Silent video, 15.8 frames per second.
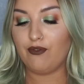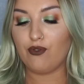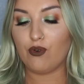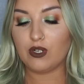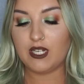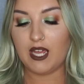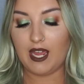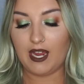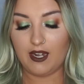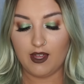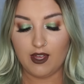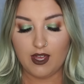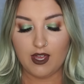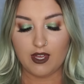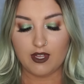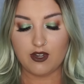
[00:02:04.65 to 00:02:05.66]

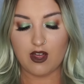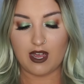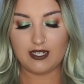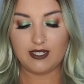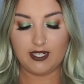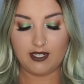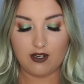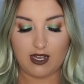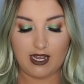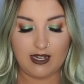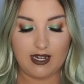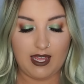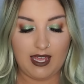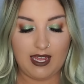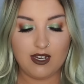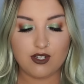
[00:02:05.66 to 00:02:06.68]

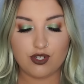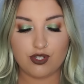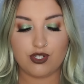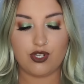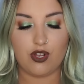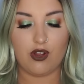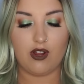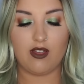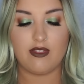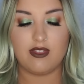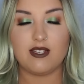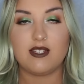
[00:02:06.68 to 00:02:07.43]
$14.99 each. So